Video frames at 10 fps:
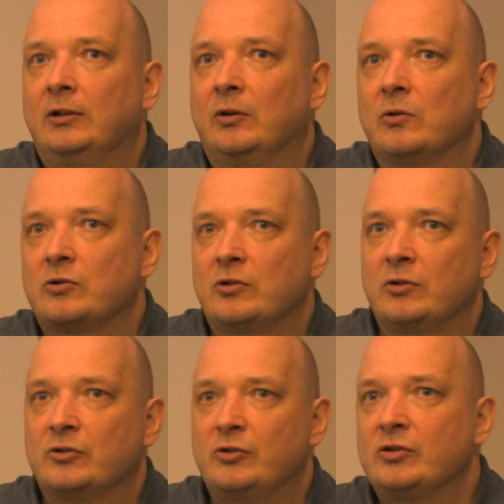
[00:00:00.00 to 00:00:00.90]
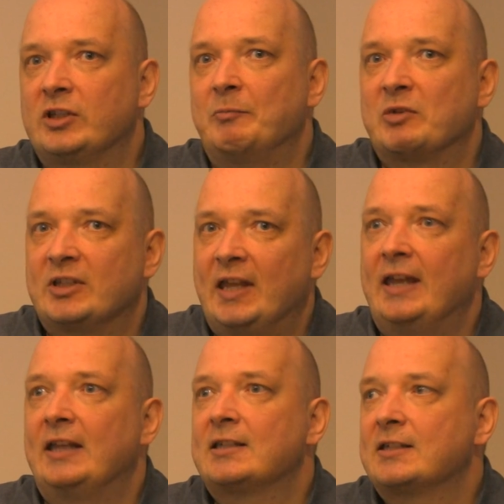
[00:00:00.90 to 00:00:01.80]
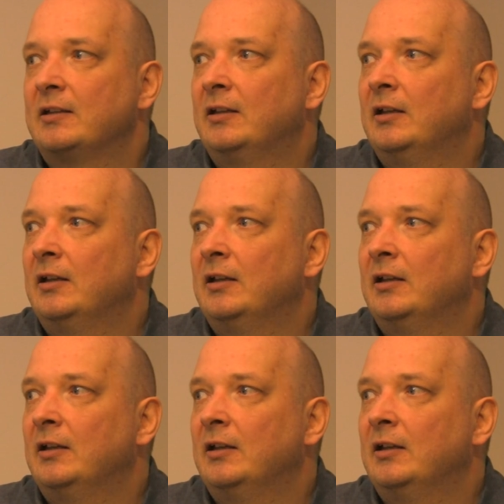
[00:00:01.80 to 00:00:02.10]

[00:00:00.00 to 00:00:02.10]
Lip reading: those system states